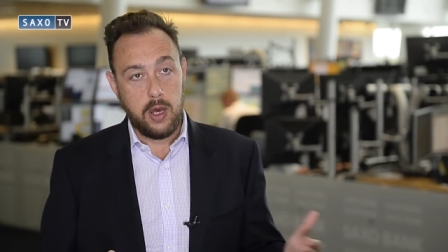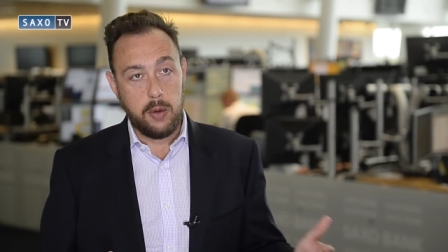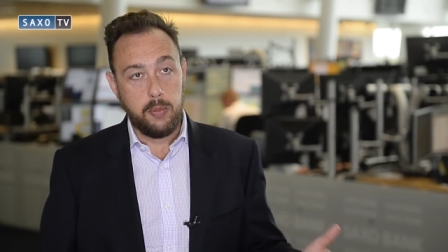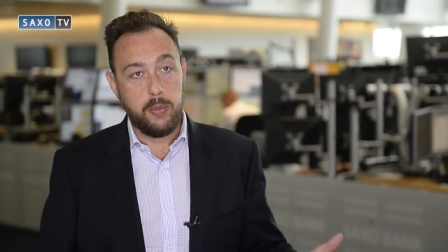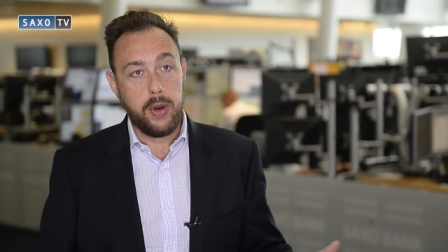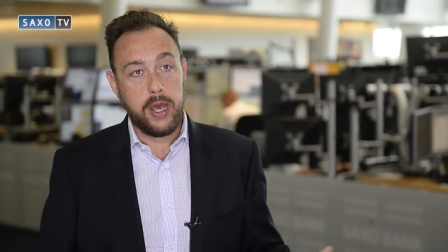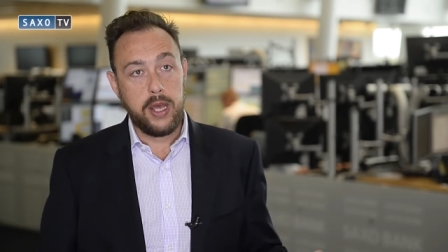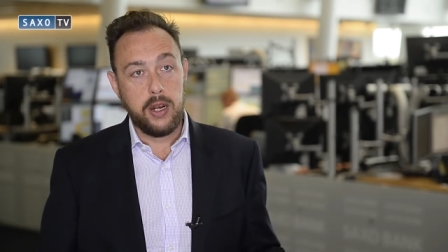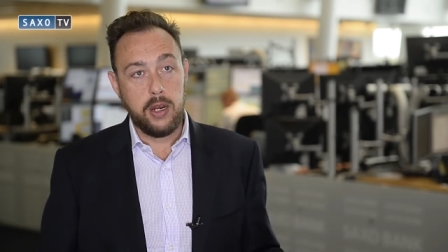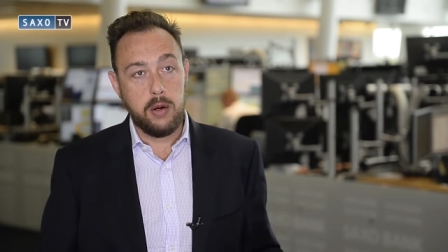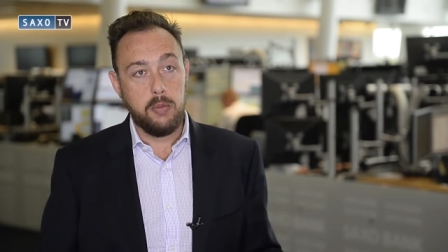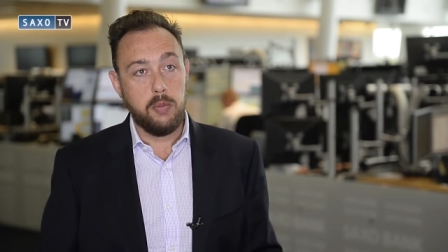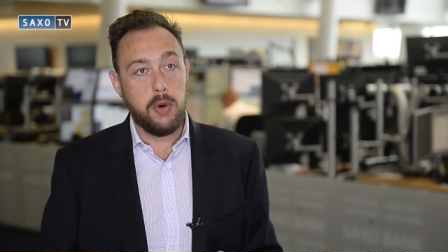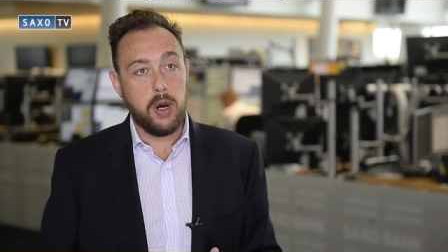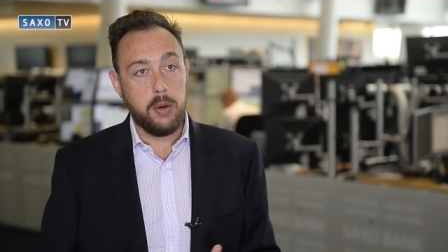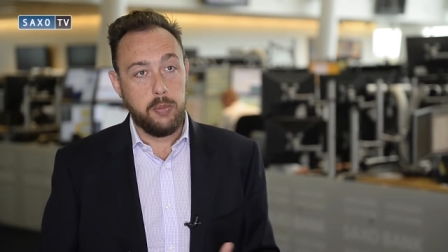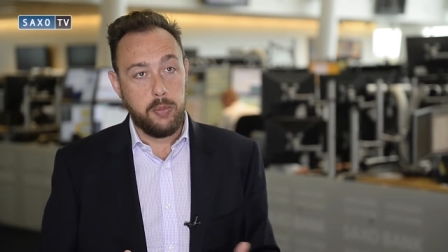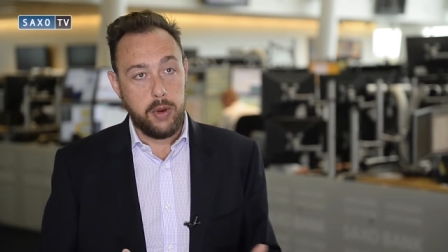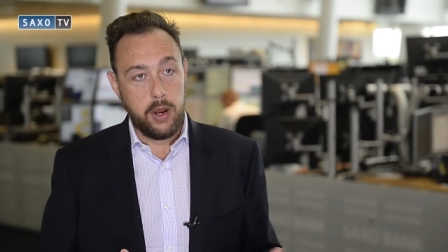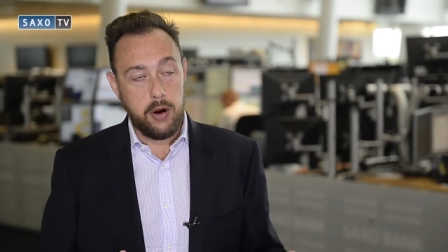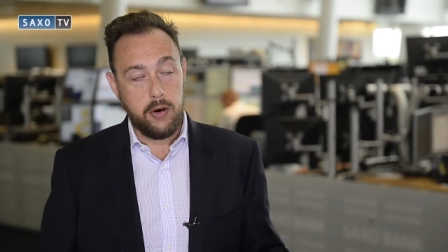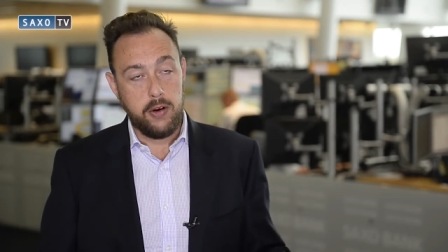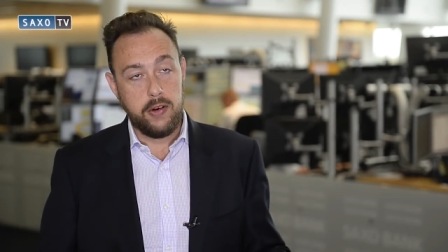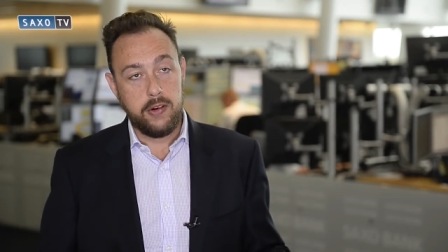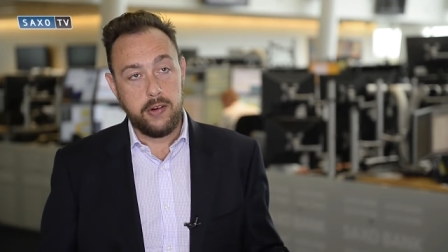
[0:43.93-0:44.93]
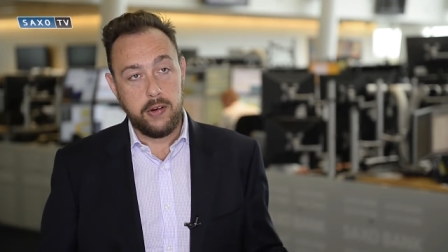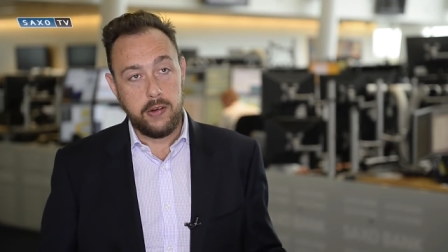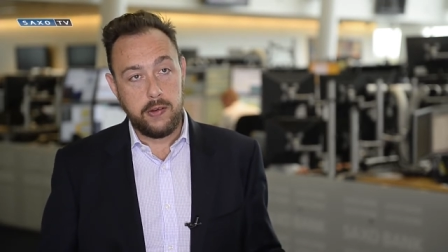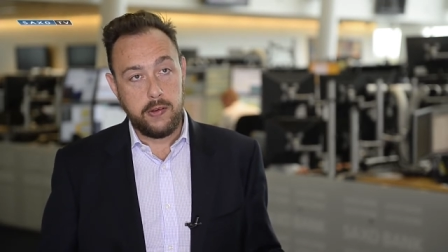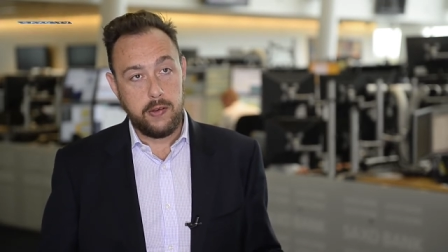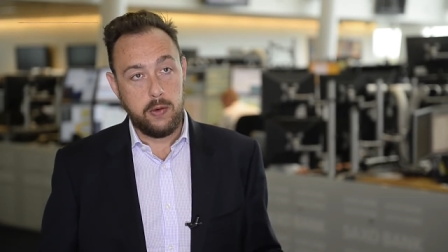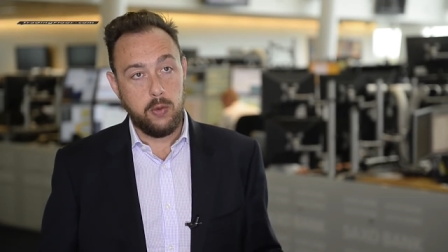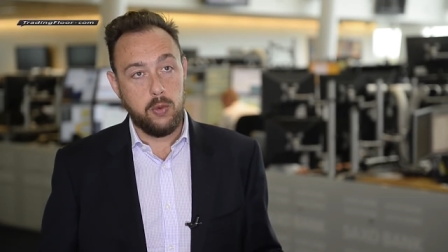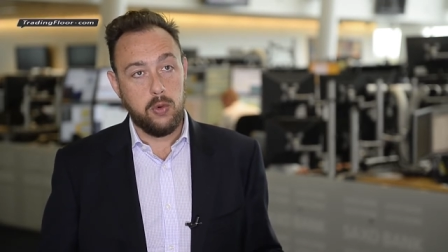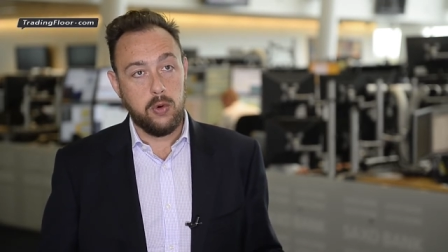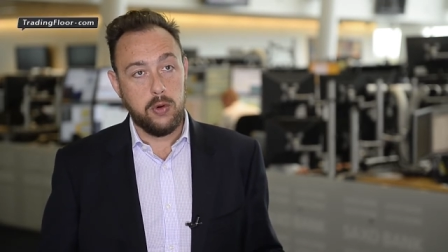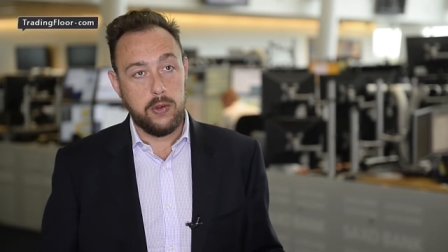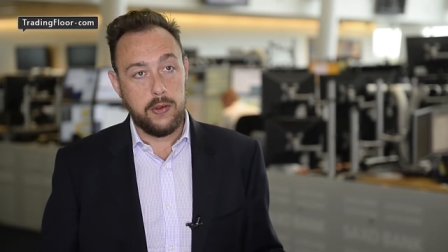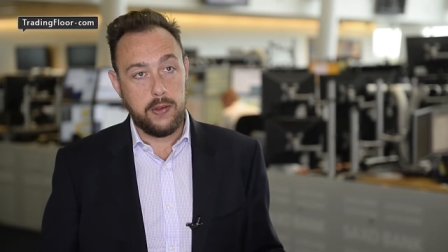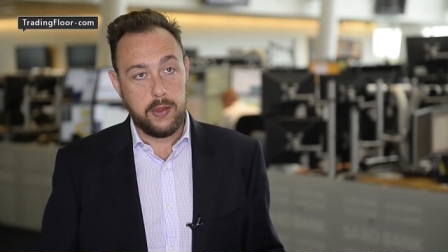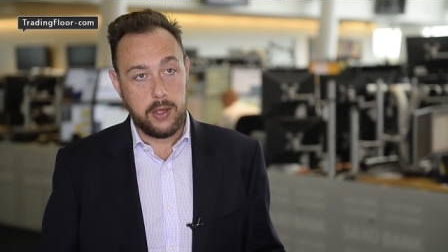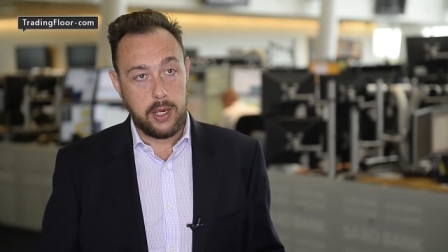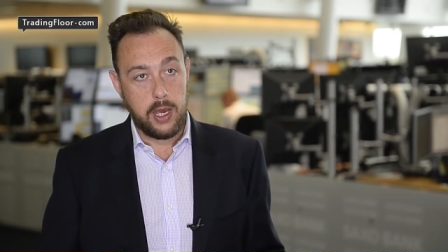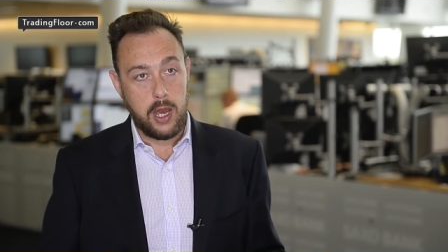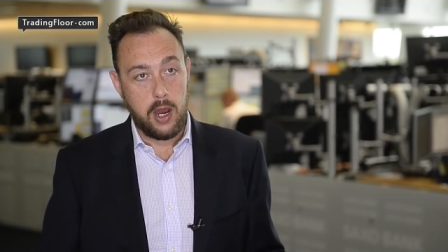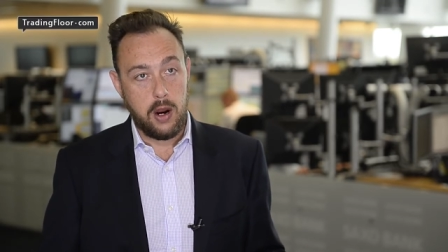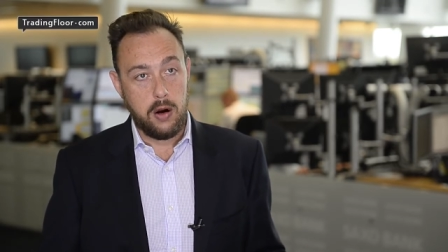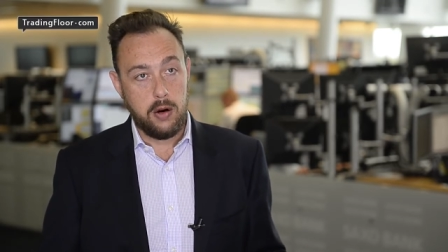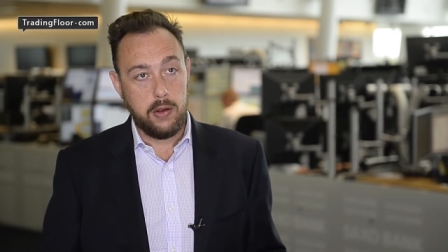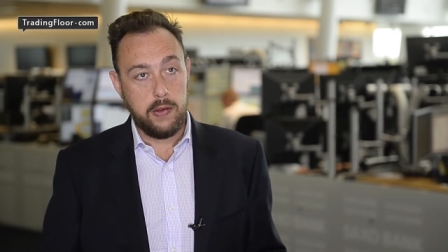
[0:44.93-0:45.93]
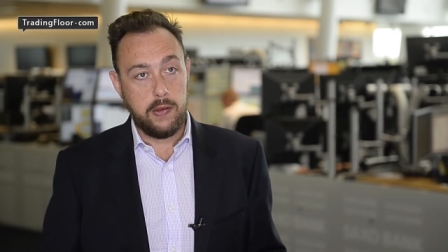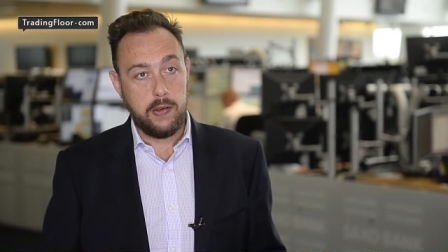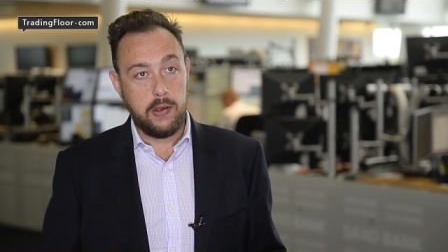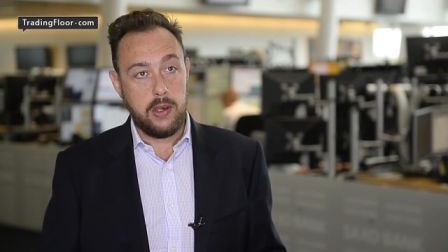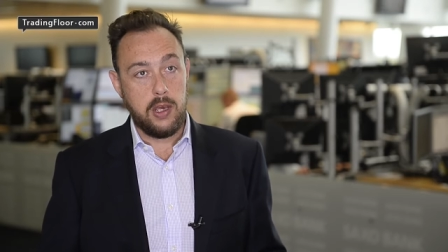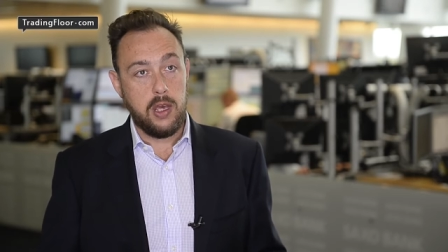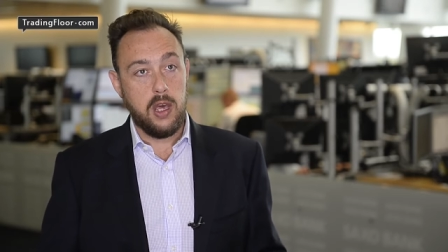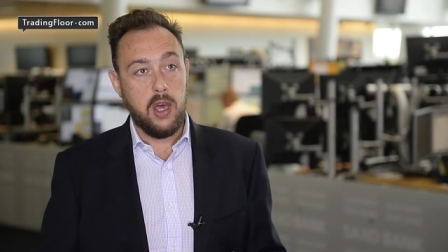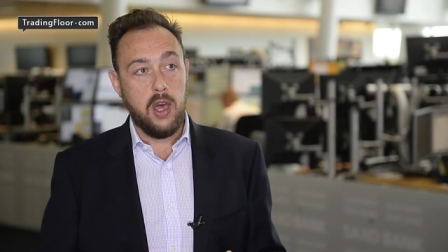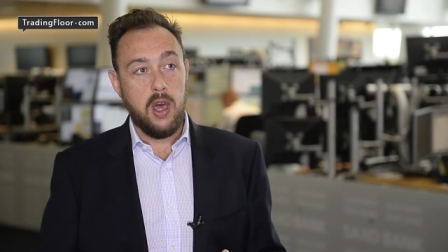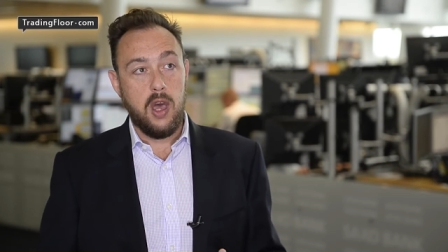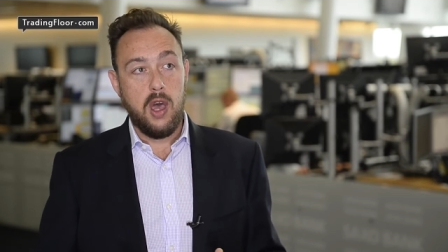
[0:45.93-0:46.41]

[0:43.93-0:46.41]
abated my bearishness towards the currency.